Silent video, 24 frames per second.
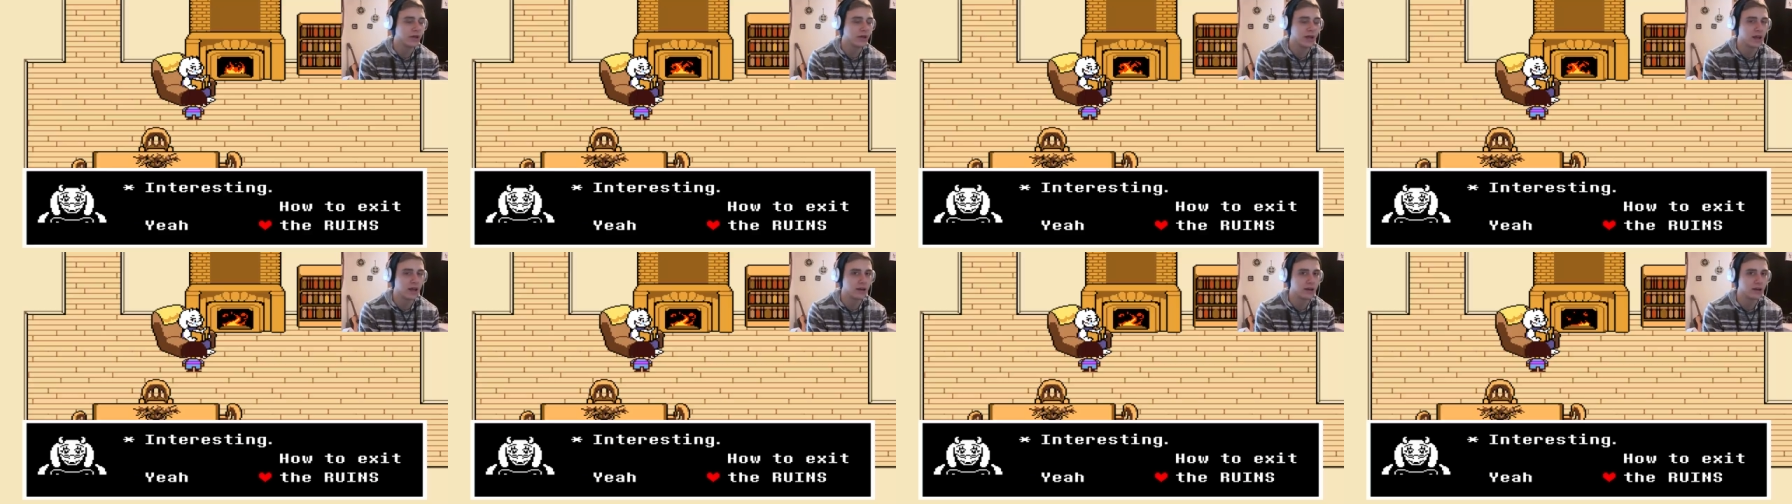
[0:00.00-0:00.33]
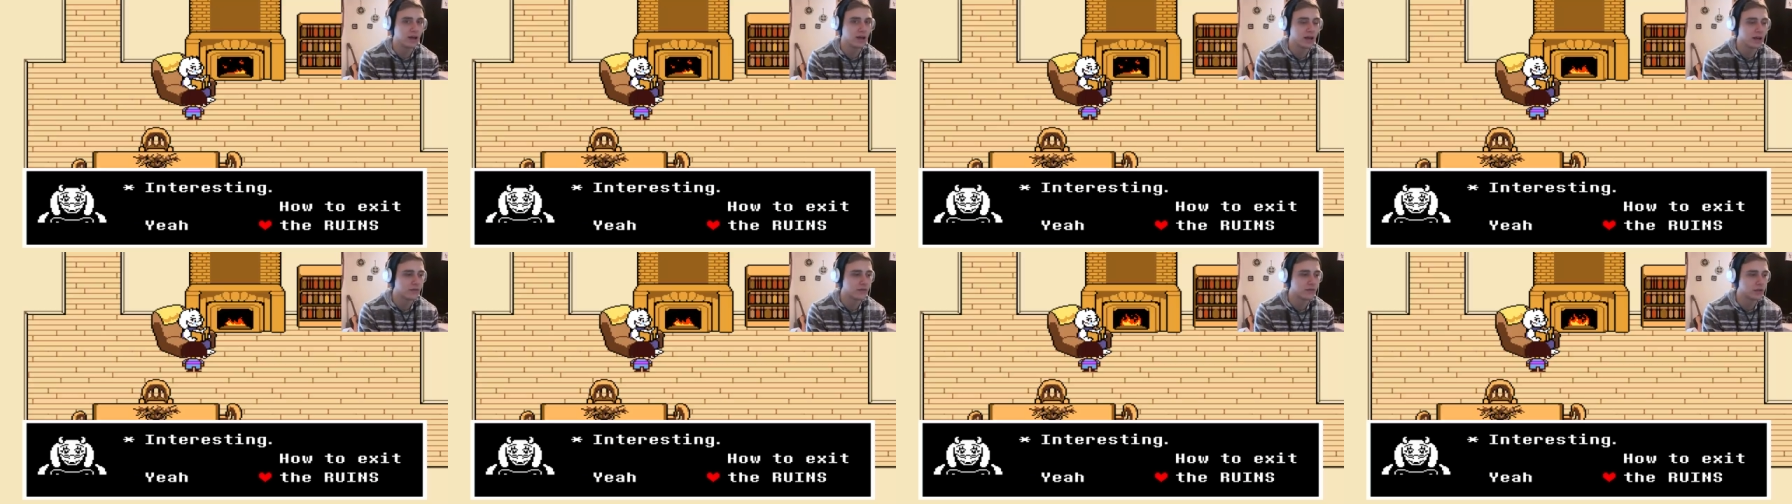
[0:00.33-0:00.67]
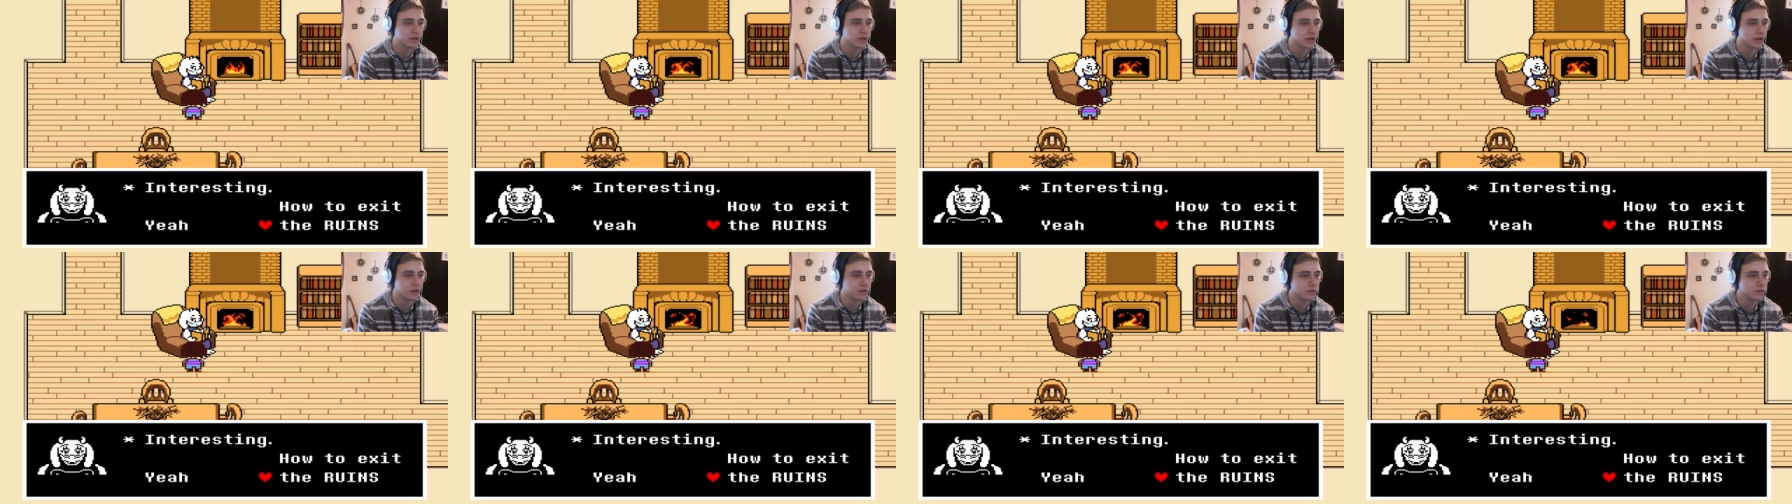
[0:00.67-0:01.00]
Wait, I
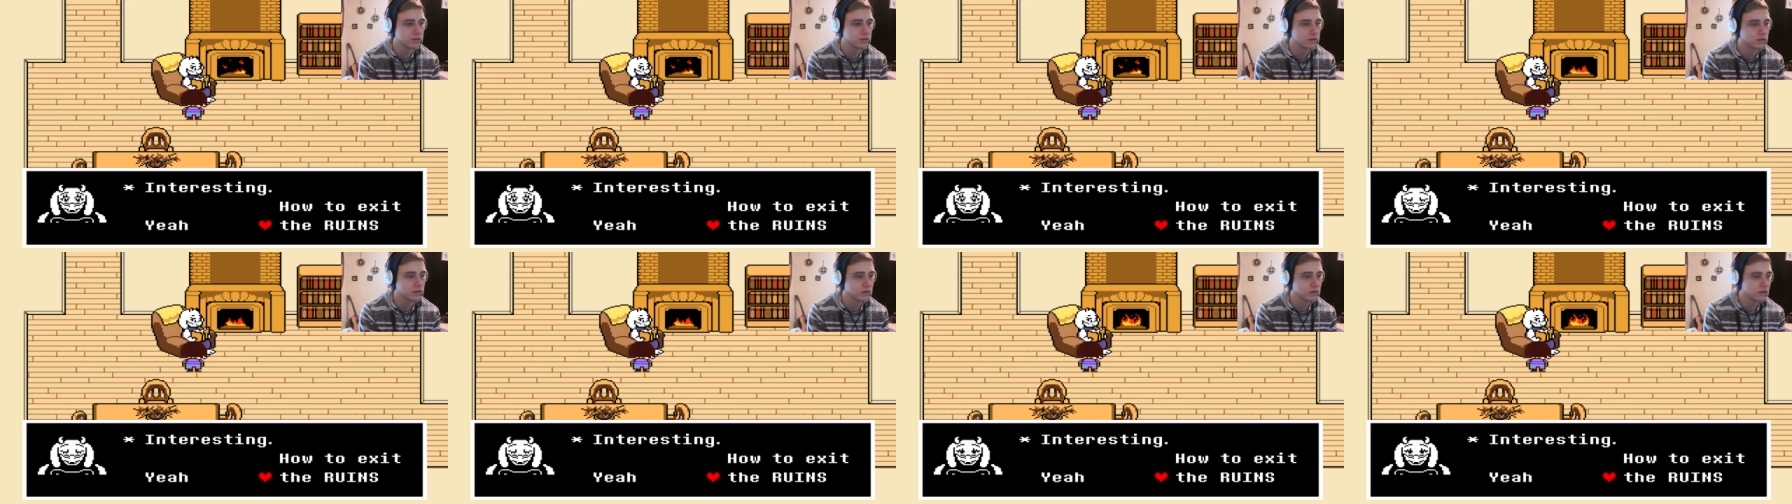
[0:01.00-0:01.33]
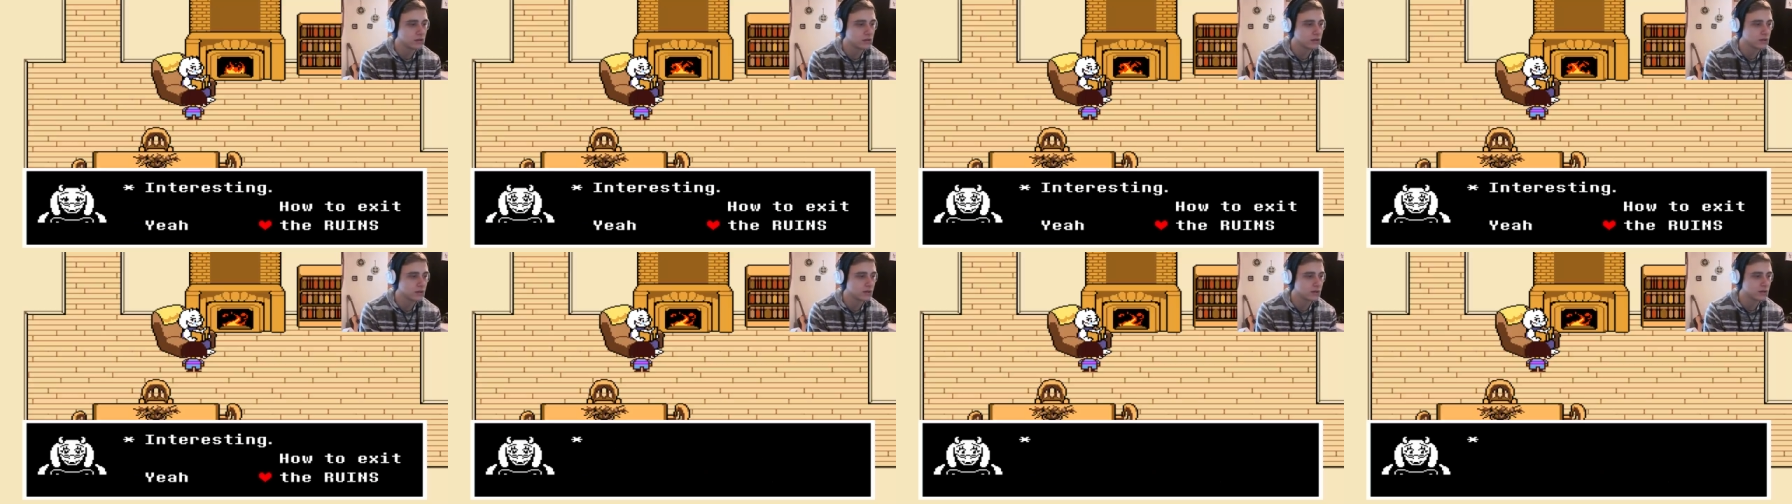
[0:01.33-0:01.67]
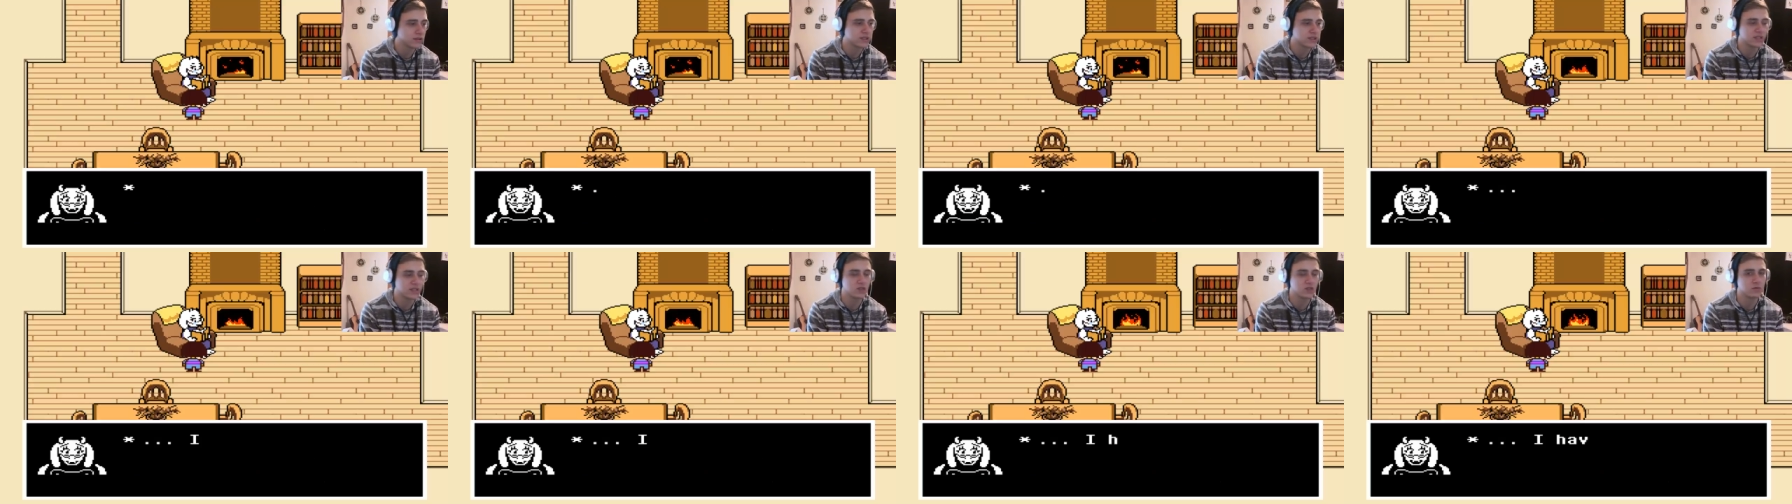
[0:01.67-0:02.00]
haven't yet.
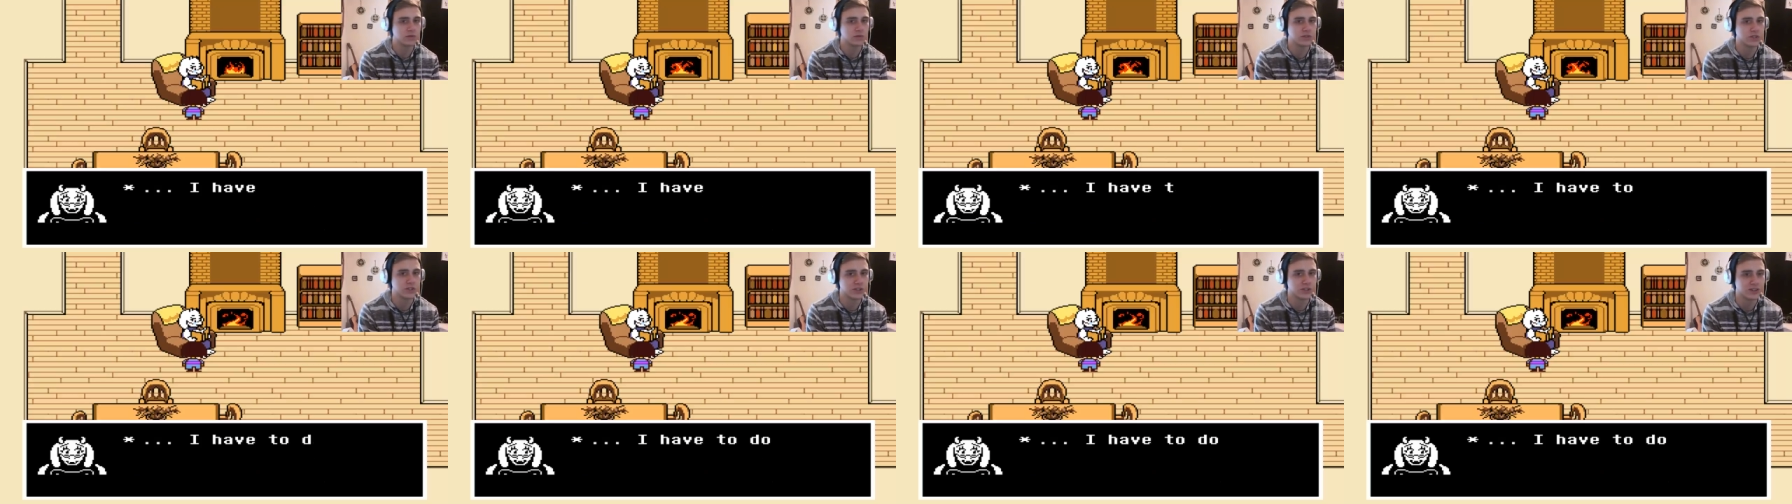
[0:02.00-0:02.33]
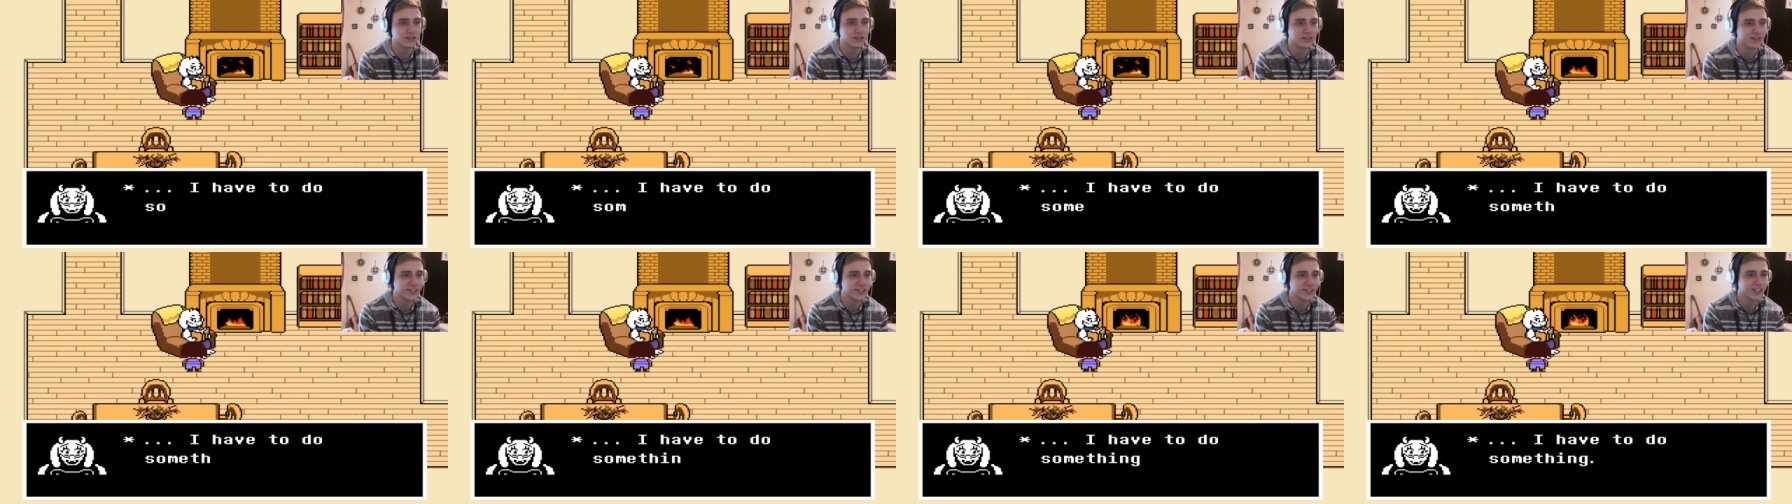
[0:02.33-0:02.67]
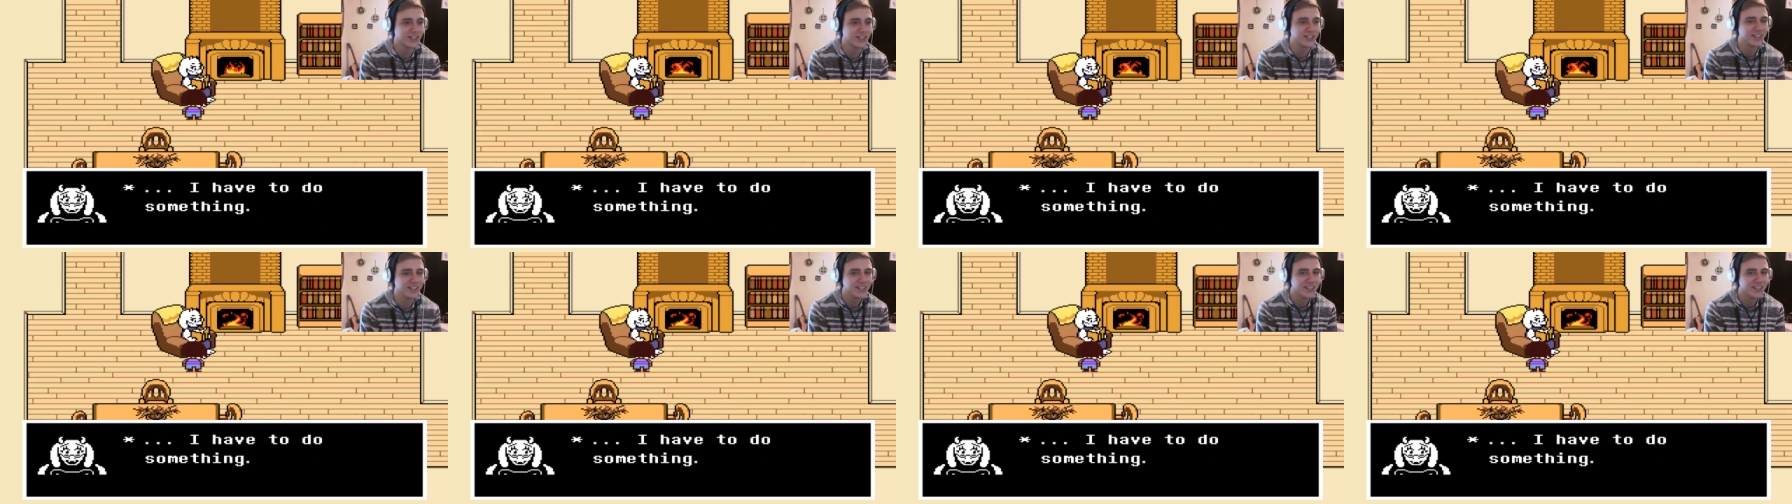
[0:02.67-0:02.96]
Because I don't mature.